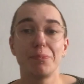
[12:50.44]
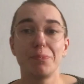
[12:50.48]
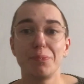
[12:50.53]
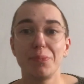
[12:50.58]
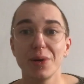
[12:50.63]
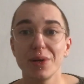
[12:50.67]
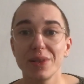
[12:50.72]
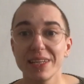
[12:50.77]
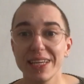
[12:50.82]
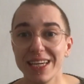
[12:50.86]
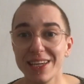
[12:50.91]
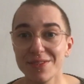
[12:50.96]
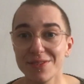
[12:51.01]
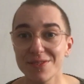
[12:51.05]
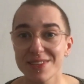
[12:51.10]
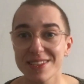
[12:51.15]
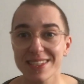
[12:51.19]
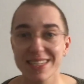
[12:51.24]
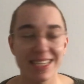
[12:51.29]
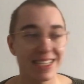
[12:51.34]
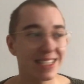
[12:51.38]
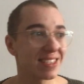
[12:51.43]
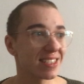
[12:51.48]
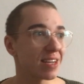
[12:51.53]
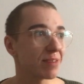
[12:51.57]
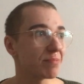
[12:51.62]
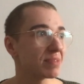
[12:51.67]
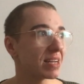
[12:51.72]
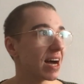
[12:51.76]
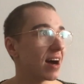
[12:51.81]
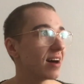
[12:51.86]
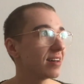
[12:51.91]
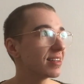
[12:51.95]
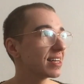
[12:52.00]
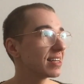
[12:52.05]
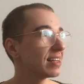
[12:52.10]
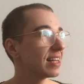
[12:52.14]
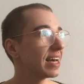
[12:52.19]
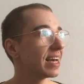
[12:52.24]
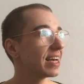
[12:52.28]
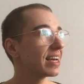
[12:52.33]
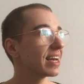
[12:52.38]
belief system now, that
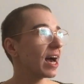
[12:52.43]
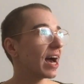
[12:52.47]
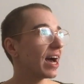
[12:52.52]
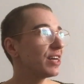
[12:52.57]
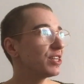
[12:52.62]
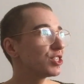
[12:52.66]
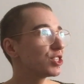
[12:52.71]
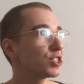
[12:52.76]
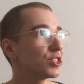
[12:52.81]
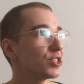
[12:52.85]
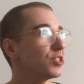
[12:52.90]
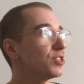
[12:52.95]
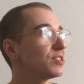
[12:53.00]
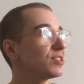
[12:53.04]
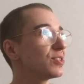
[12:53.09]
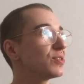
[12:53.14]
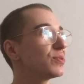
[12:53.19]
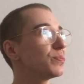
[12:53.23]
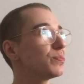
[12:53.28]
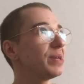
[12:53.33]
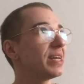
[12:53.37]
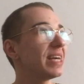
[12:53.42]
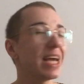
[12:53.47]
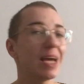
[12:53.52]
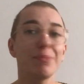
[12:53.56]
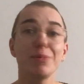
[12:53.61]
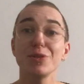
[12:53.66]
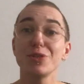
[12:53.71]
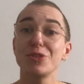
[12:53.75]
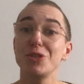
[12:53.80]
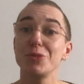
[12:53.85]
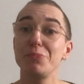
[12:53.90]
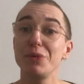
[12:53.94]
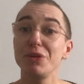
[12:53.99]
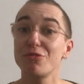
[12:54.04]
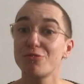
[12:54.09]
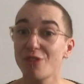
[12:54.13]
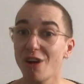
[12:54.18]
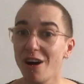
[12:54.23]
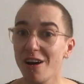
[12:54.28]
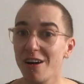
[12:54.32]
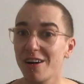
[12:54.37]
like I should be able to be
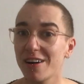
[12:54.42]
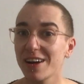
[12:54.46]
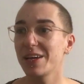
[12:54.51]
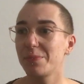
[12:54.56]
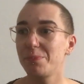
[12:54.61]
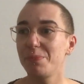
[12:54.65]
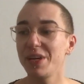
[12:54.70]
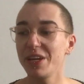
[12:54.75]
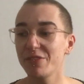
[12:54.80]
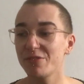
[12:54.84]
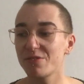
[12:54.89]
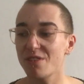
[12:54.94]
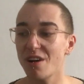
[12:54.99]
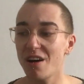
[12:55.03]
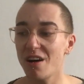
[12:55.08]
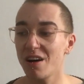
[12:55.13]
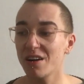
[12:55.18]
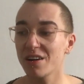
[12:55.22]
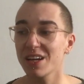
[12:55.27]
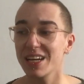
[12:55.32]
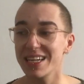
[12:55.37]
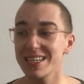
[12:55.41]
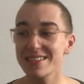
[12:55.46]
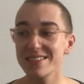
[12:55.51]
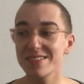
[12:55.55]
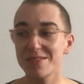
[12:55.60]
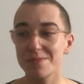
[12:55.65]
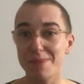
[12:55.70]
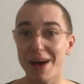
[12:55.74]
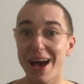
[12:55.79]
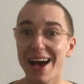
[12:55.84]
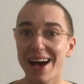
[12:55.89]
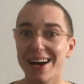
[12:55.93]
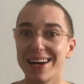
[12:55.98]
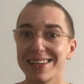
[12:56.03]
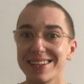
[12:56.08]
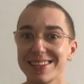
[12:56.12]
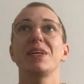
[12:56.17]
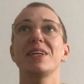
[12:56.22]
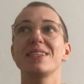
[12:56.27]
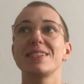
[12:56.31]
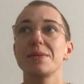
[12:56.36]
wrong. Like being wrong isn't bad,
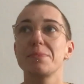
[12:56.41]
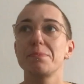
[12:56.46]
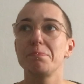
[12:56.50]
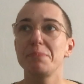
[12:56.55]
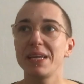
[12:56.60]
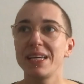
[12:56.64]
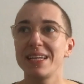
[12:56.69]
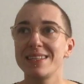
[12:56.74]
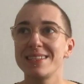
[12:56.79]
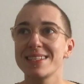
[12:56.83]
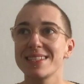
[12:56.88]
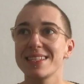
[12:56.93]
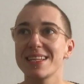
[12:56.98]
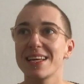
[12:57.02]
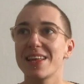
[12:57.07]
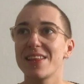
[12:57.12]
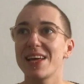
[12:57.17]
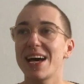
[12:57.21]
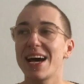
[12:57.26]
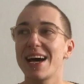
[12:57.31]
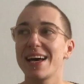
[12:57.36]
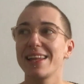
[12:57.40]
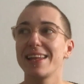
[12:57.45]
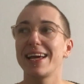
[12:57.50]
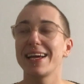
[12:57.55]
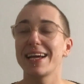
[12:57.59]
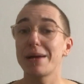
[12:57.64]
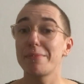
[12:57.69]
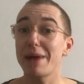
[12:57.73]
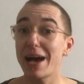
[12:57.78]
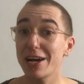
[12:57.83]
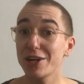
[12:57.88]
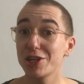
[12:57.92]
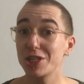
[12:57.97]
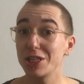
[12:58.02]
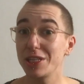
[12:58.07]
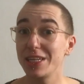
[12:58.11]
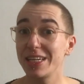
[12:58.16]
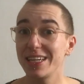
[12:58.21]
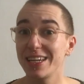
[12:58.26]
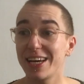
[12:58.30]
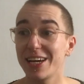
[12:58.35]
because it means that like I'm
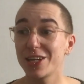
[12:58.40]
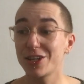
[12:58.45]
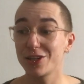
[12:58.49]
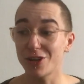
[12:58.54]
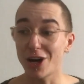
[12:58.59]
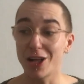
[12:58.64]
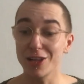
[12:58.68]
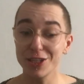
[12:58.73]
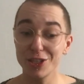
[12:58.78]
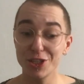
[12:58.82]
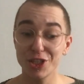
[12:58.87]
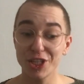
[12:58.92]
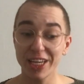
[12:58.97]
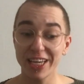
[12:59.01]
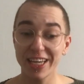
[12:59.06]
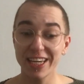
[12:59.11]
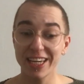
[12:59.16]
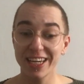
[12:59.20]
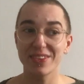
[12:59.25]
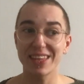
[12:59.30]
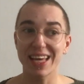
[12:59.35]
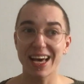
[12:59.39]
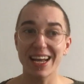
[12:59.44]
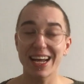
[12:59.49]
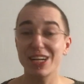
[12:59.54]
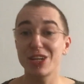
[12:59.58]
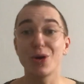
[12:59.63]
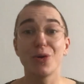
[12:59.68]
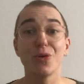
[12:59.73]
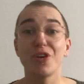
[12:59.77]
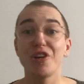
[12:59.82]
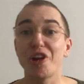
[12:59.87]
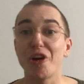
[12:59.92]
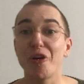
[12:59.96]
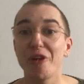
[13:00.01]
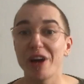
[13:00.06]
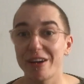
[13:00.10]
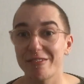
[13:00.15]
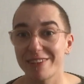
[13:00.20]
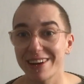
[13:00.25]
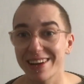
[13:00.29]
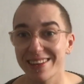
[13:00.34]
actually acknowledging that I don't know
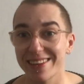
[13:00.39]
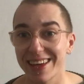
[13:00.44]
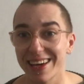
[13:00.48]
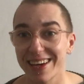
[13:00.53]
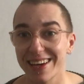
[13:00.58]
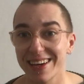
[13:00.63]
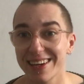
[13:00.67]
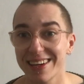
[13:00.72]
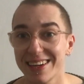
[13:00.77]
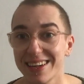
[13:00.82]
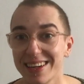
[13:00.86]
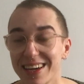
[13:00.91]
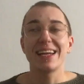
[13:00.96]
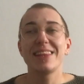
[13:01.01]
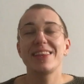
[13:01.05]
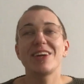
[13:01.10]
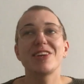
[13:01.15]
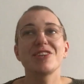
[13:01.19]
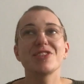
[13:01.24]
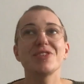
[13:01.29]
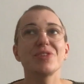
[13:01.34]
everything. And there's